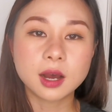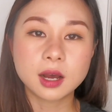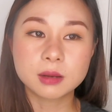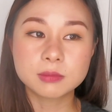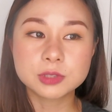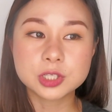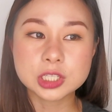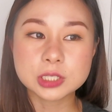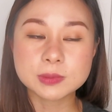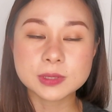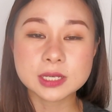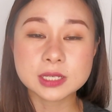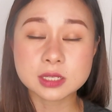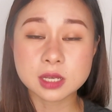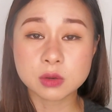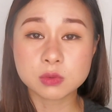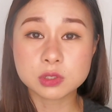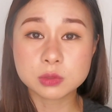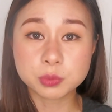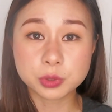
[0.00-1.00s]
just because
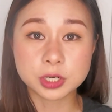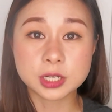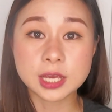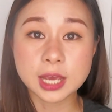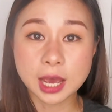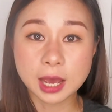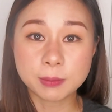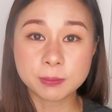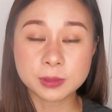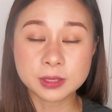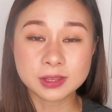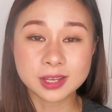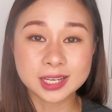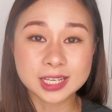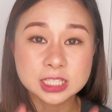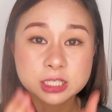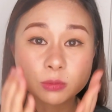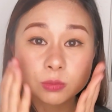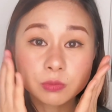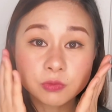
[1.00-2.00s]
I was pretty happy. Like,
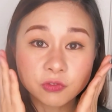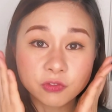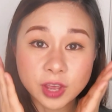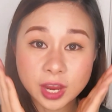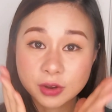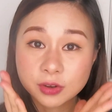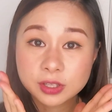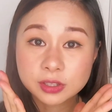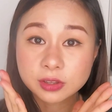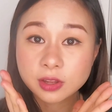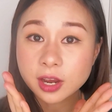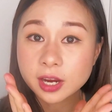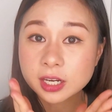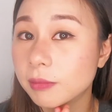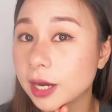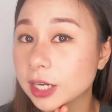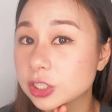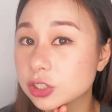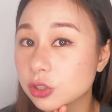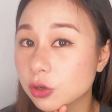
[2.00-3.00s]
it's very light.
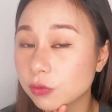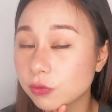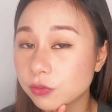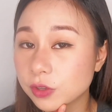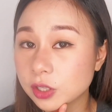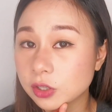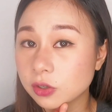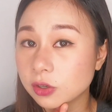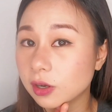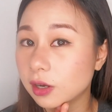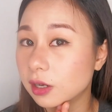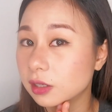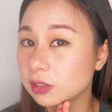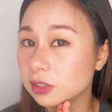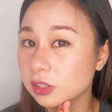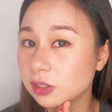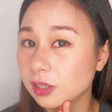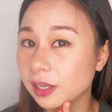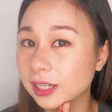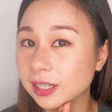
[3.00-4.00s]
I don't feel
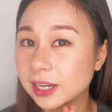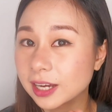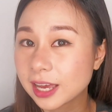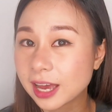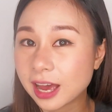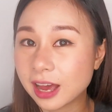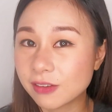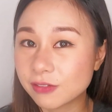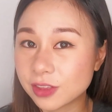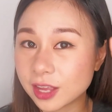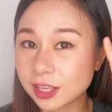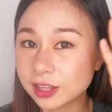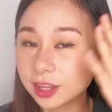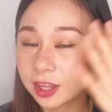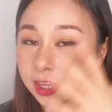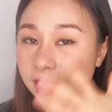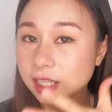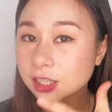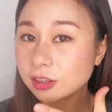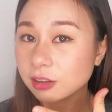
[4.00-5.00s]
like I have that
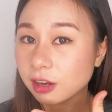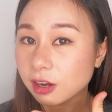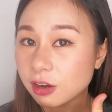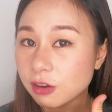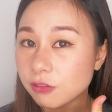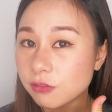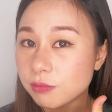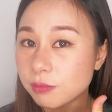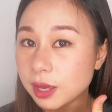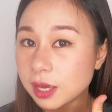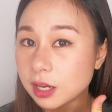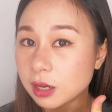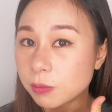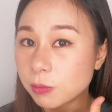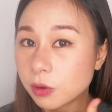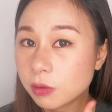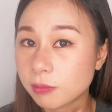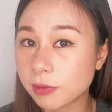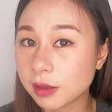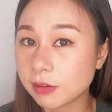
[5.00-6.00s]
thick layer of makeup
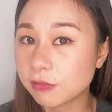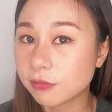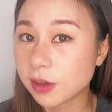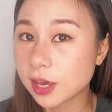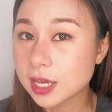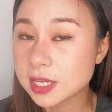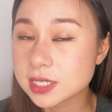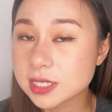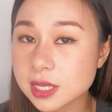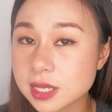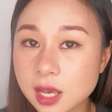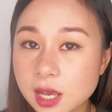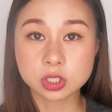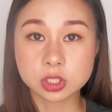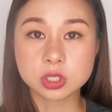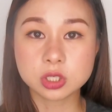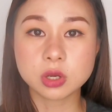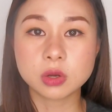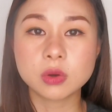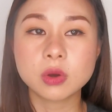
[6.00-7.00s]
on my face.
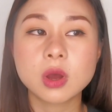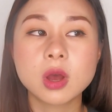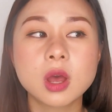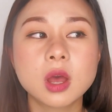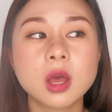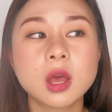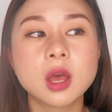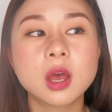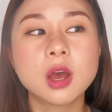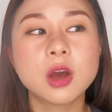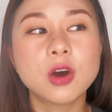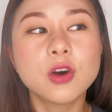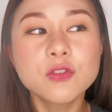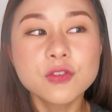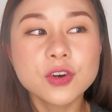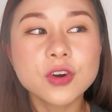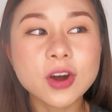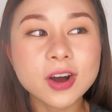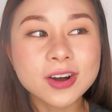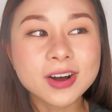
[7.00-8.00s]
So
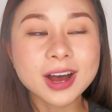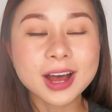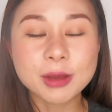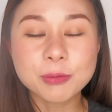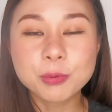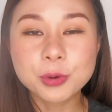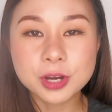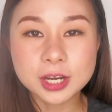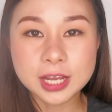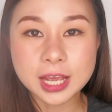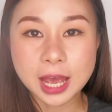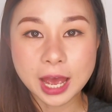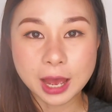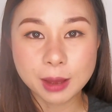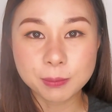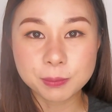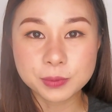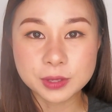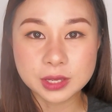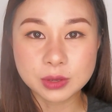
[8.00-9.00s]
overall, I'm pretty
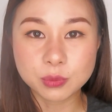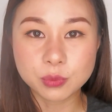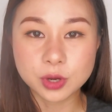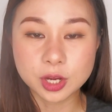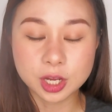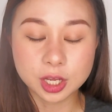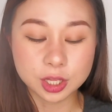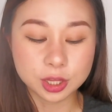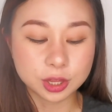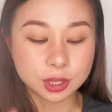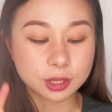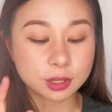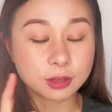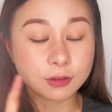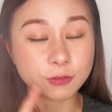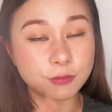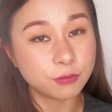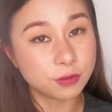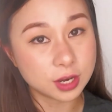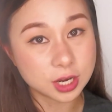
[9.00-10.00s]
happy with the
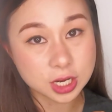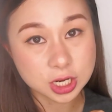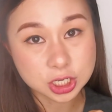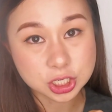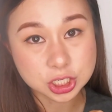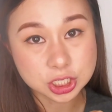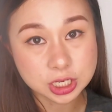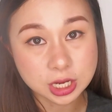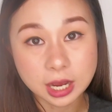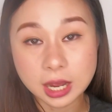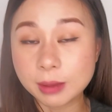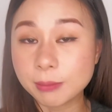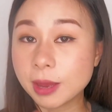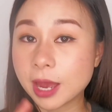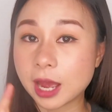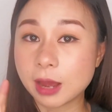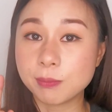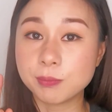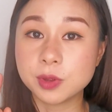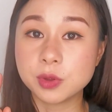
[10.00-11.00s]
finish. I'm
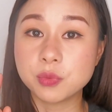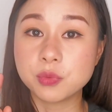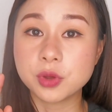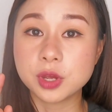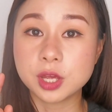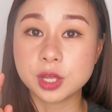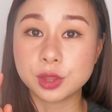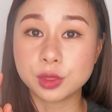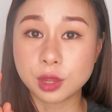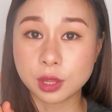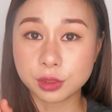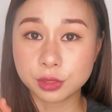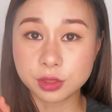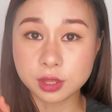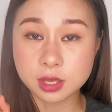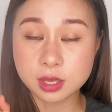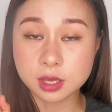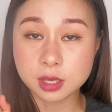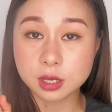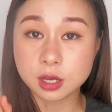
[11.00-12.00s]
happy with
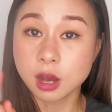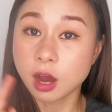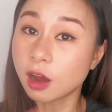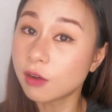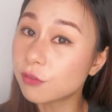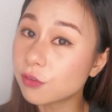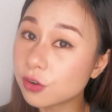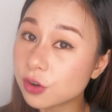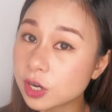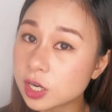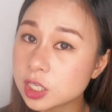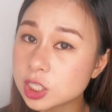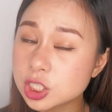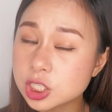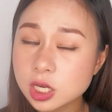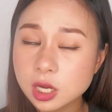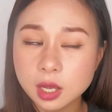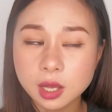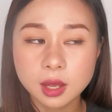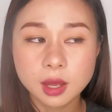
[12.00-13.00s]
the
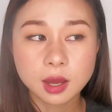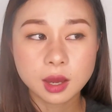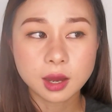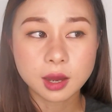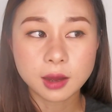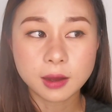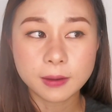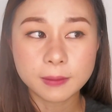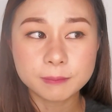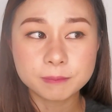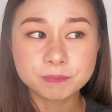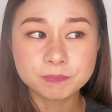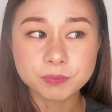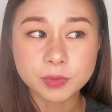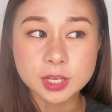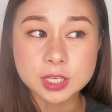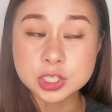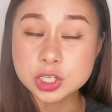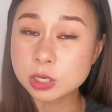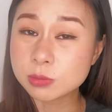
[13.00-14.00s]
coverage.
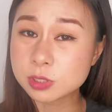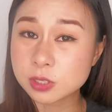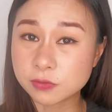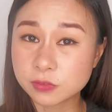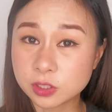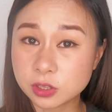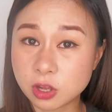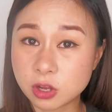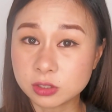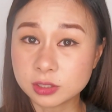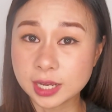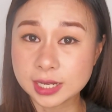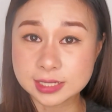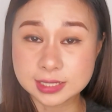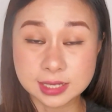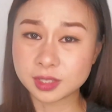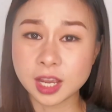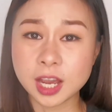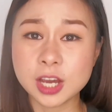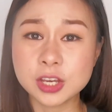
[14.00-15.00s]
In terms of the long
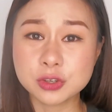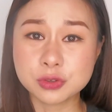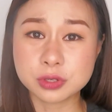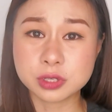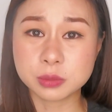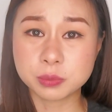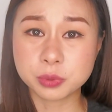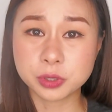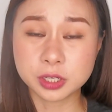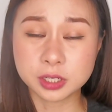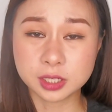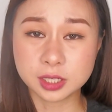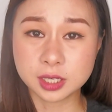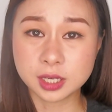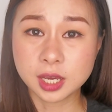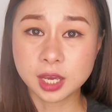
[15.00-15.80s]
lasting, I use it pretty